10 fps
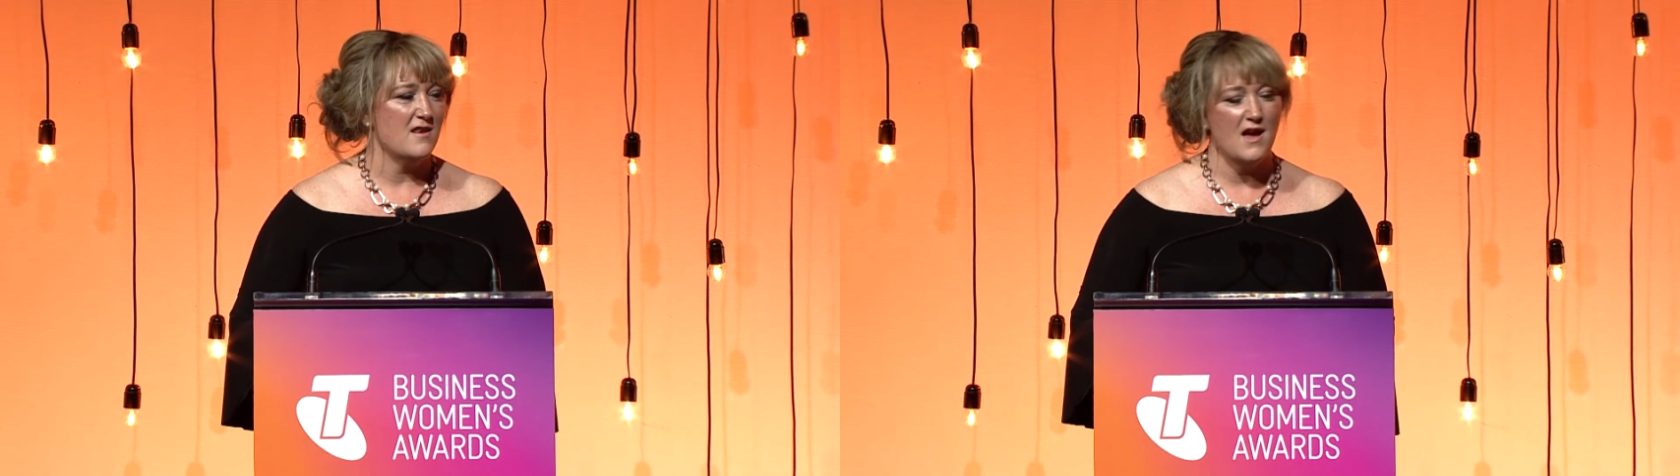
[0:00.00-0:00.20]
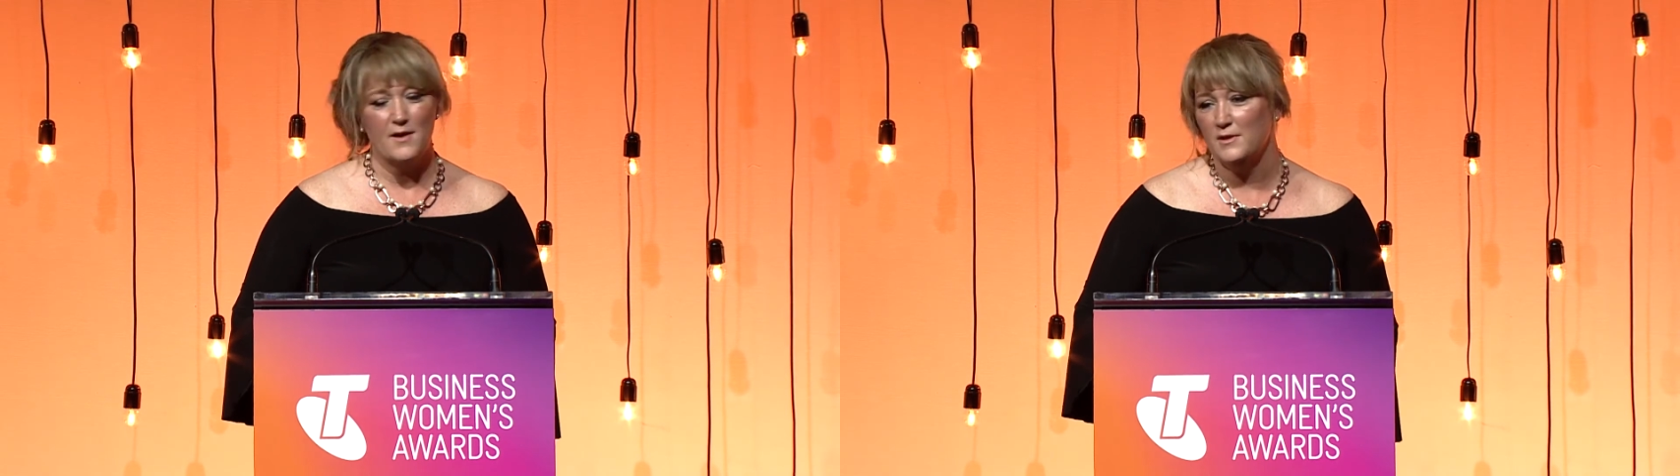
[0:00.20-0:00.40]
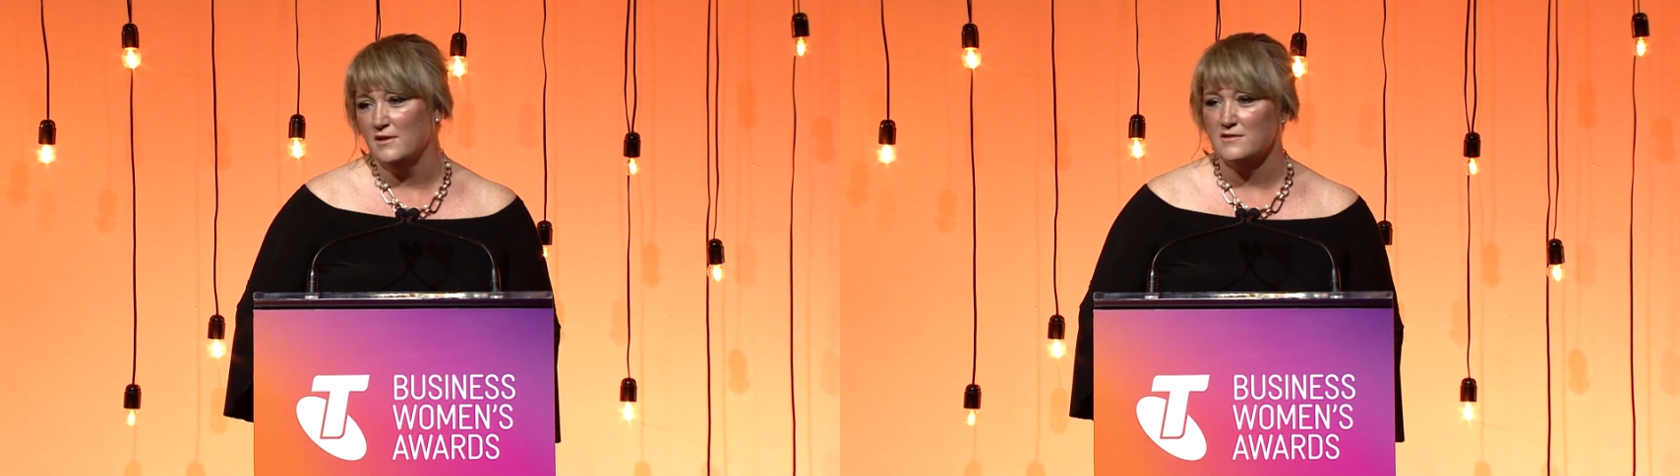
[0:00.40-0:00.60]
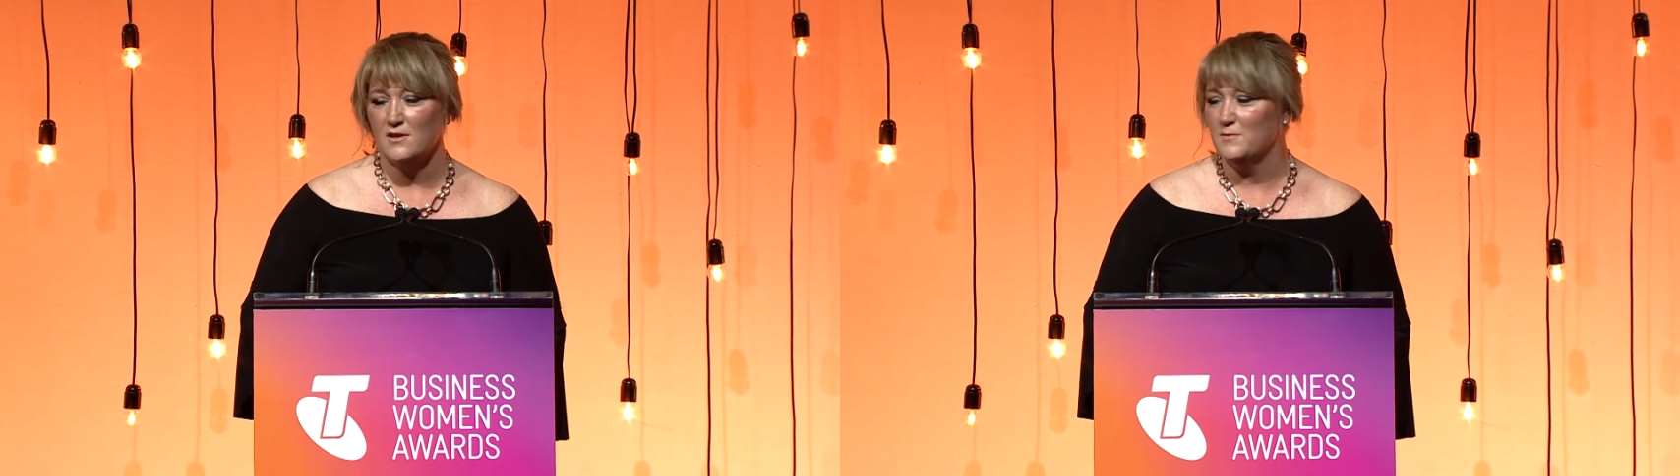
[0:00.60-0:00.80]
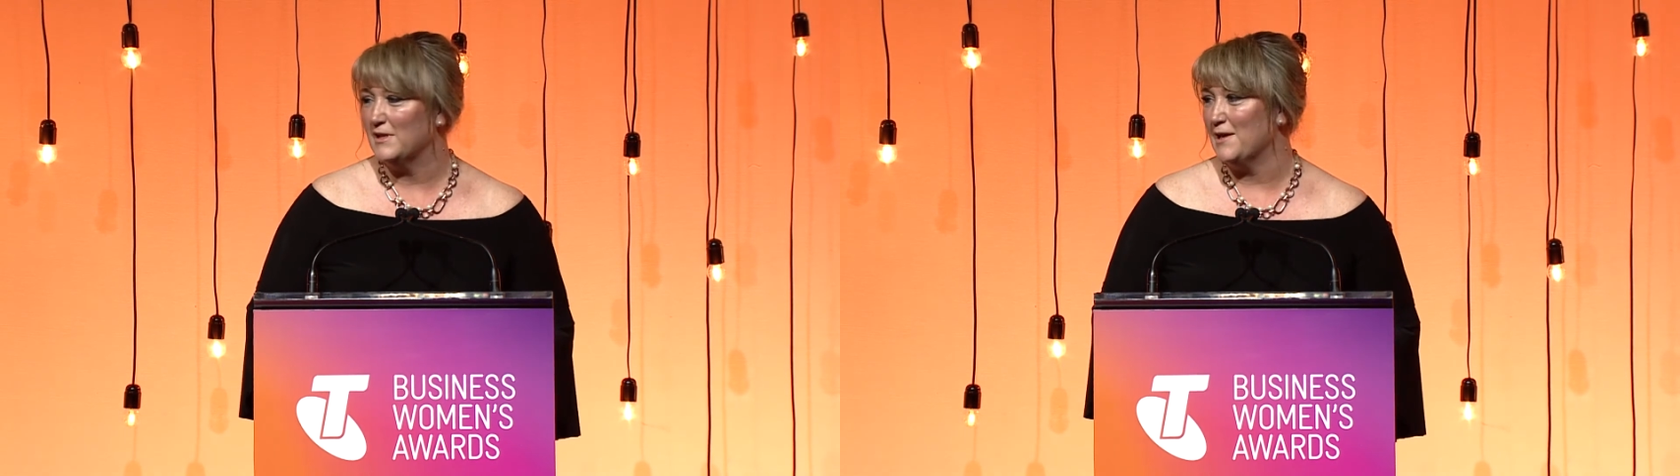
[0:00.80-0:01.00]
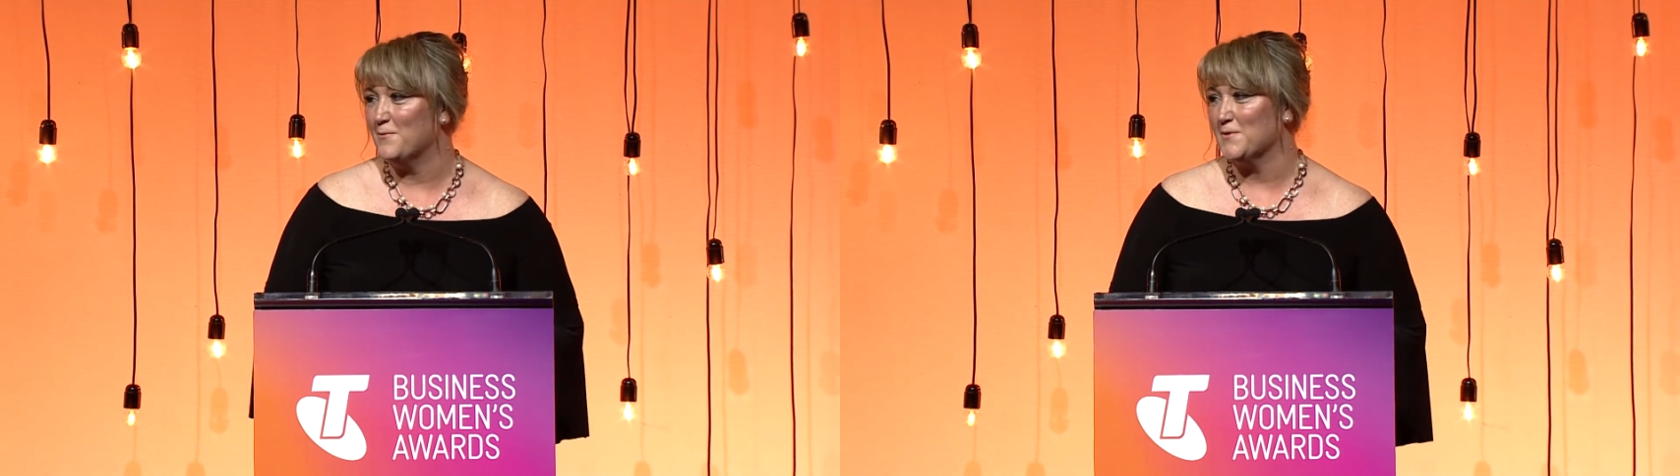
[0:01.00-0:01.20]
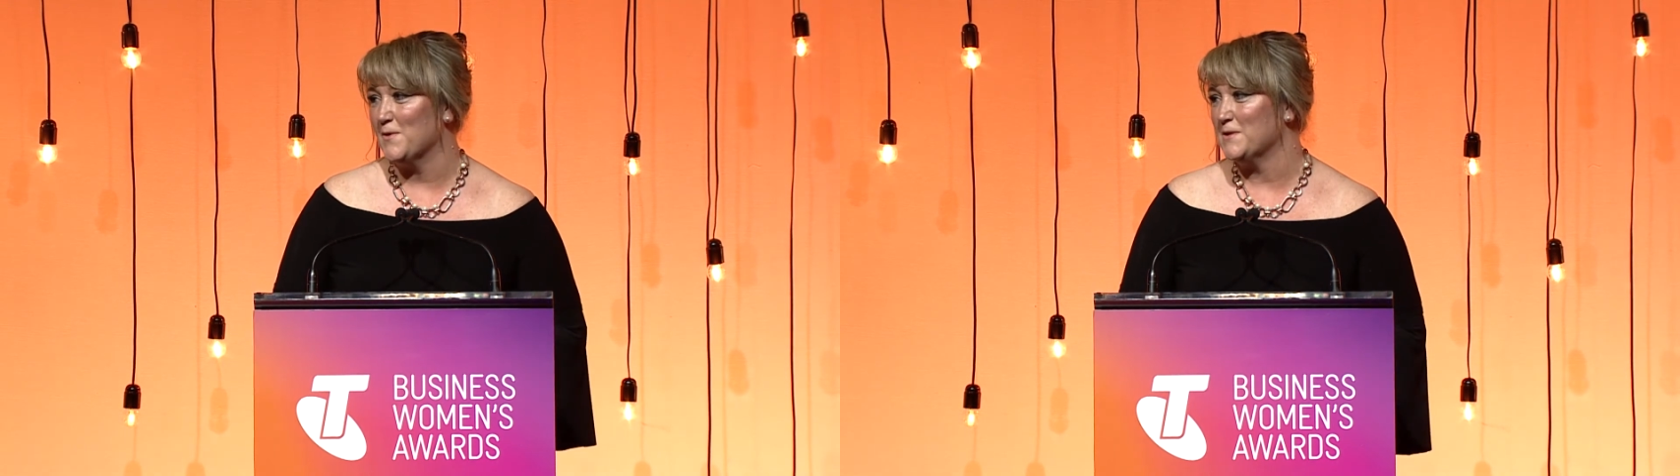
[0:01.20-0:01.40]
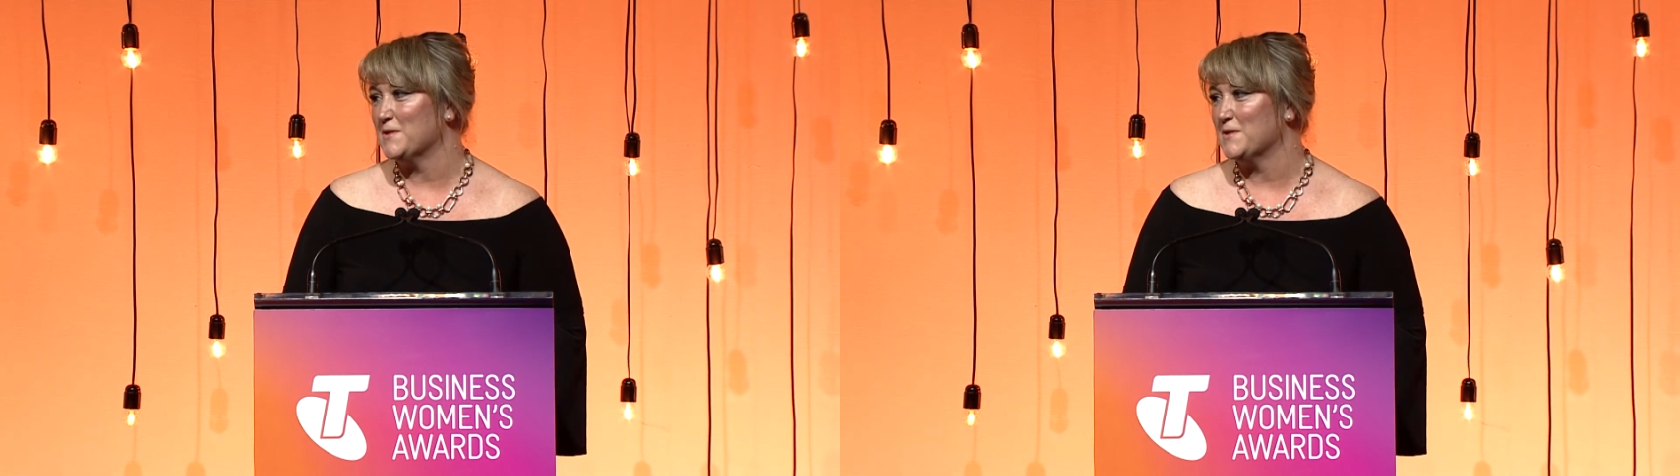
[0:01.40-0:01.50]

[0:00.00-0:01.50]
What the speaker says: Nothing's going to be left on the